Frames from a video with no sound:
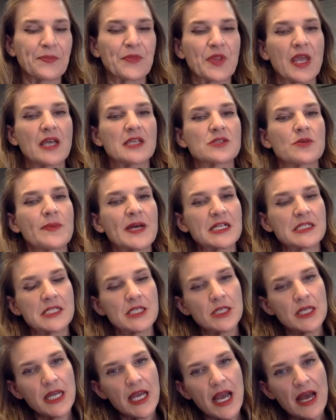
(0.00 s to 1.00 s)
Okay, so
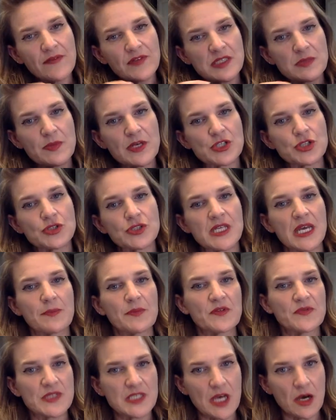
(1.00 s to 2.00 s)
bacteria have a special type
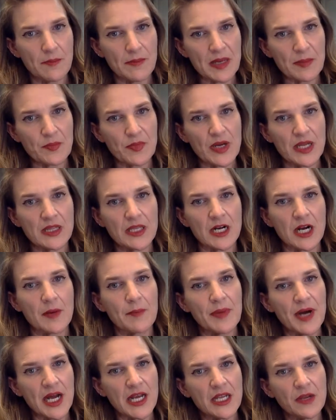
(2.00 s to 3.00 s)
of cell membrane that our
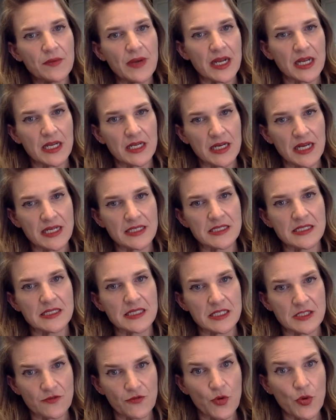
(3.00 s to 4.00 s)
body recognizes
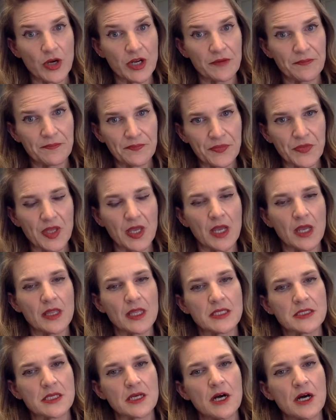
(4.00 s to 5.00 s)
as foreign. Okay, and
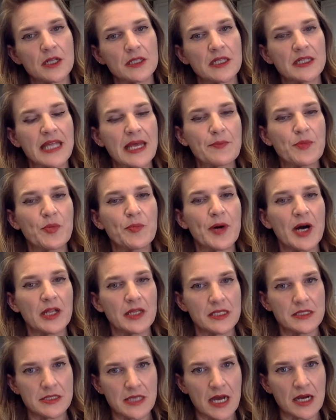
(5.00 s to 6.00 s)
that's called a
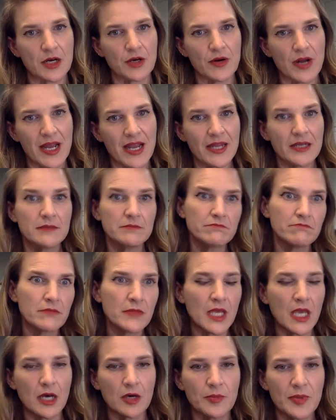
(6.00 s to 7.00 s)
lipopolysaccharide,
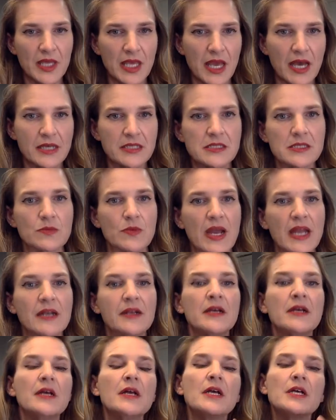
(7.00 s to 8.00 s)
LPS, right?
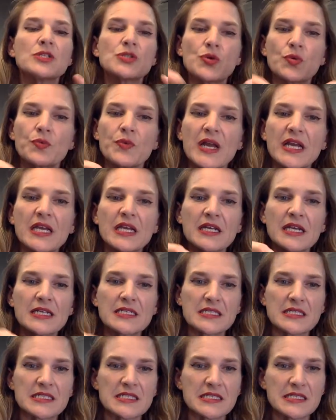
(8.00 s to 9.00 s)
So it
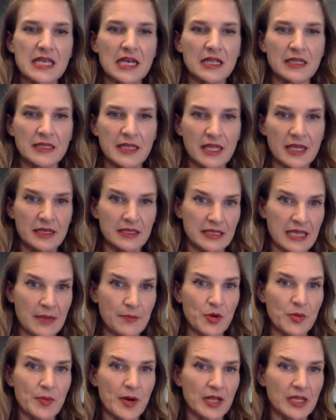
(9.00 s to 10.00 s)
recognizes this
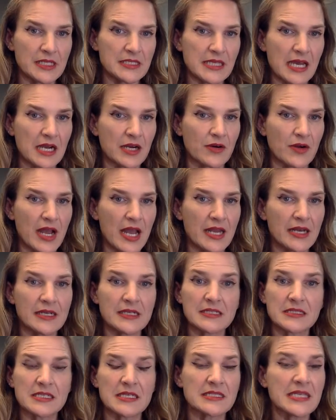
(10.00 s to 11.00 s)
lipopolysaccharide and
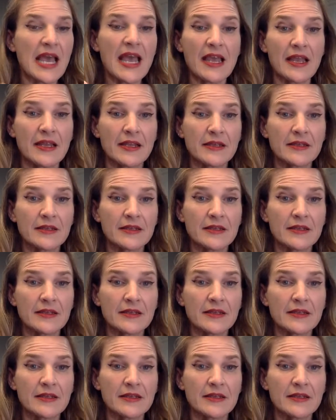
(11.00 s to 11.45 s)
it says, hey,